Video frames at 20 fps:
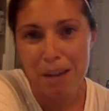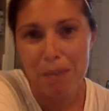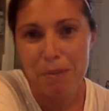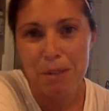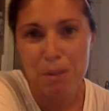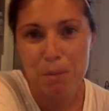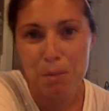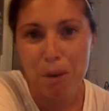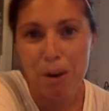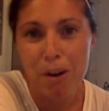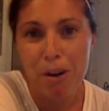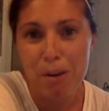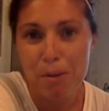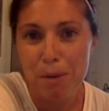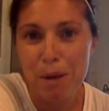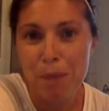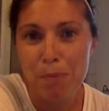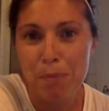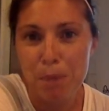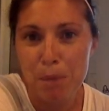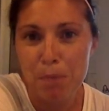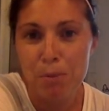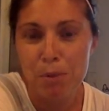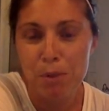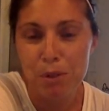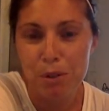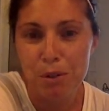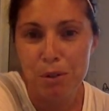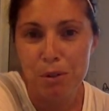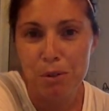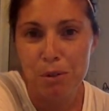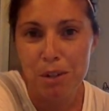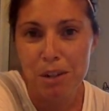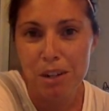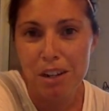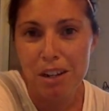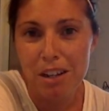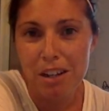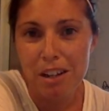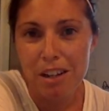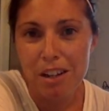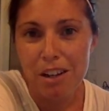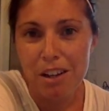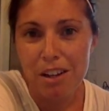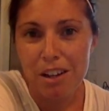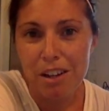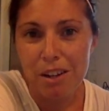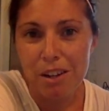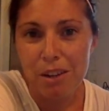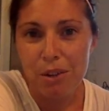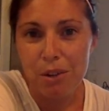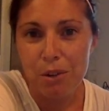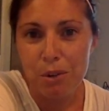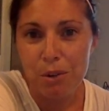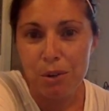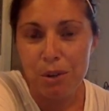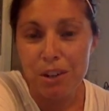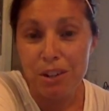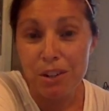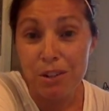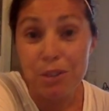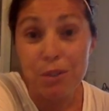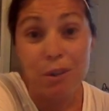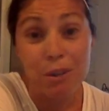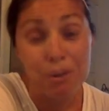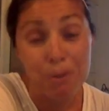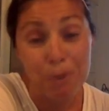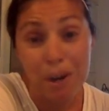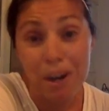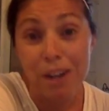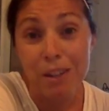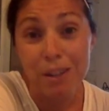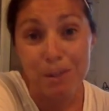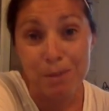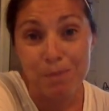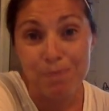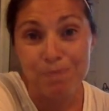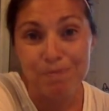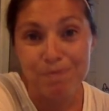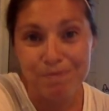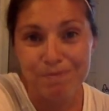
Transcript: I'm inspired by people who endure well.